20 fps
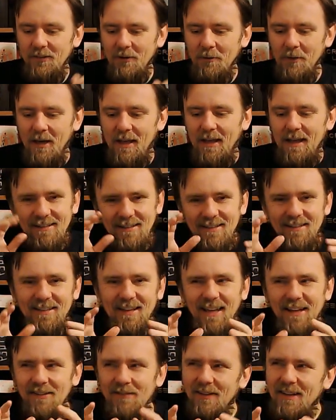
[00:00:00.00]
So this is
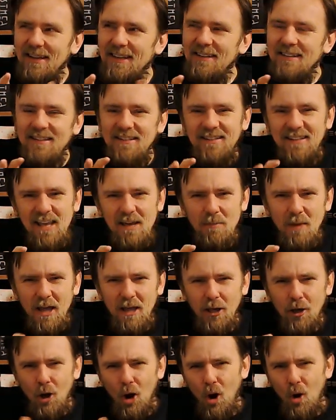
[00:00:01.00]
kind of like a
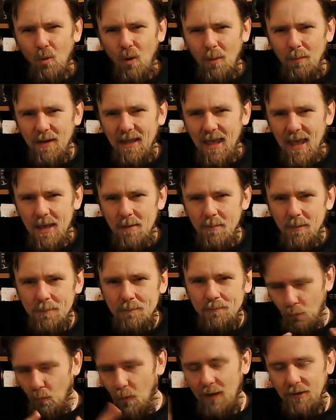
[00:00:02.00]
semi-co-op game
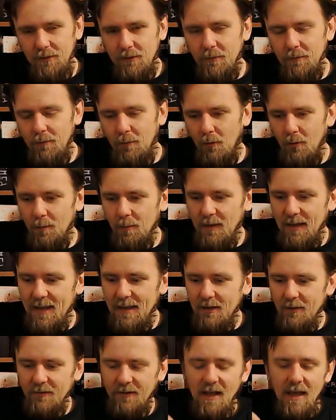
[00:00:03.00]
for 1 to 4
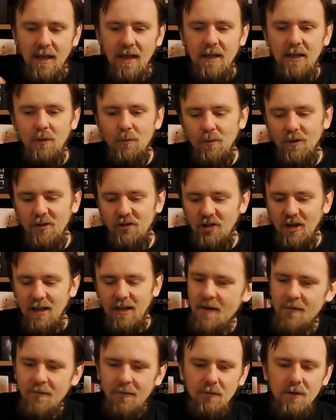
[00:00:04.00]
players, in which
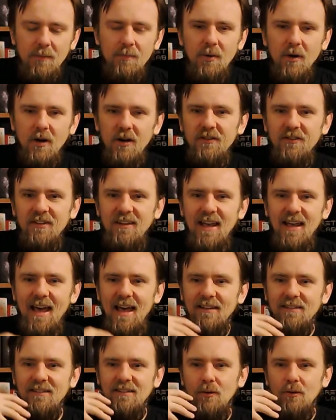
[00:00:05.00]
every person
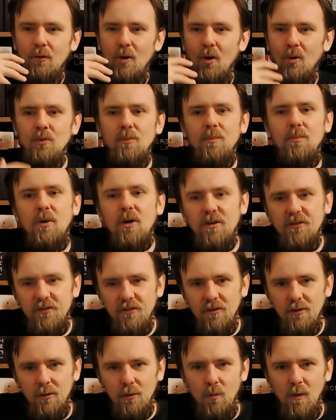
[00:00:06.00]
has their own
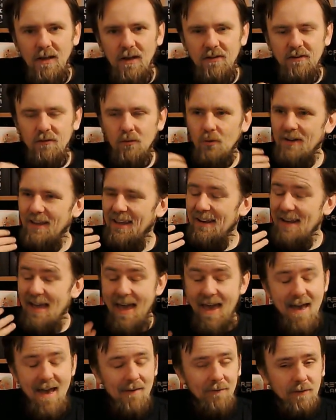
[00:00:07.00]
personal quests, or can
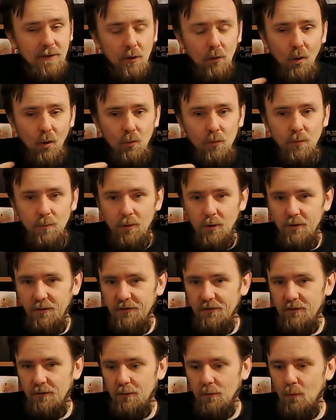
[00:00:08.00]
have their own
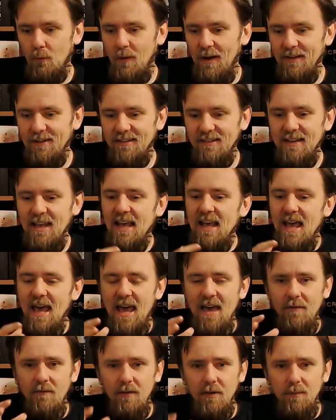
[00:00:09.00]
personal quests.
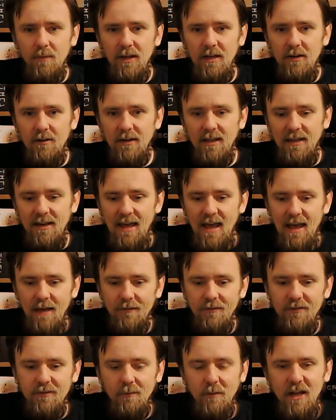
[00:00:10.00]
Every player can
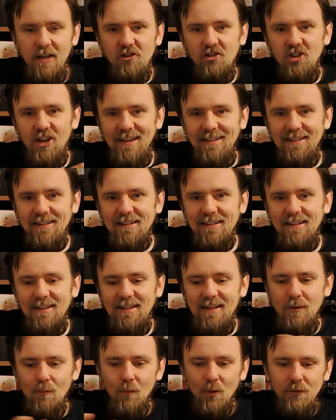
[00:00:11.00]
have some agenda that
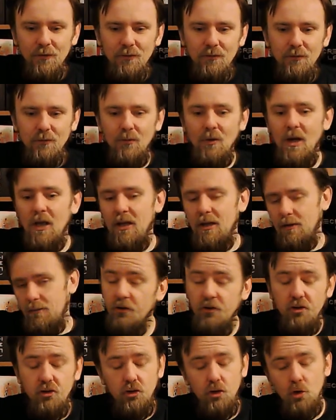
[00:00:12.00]
they want to
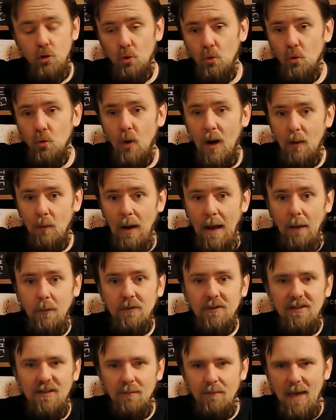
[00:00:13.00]
pursue
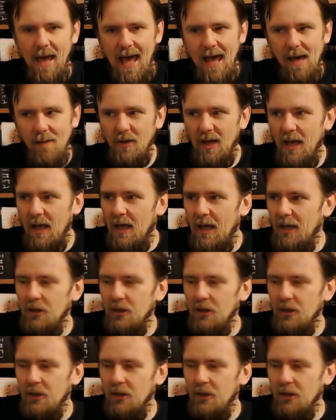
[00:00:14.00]
around the map.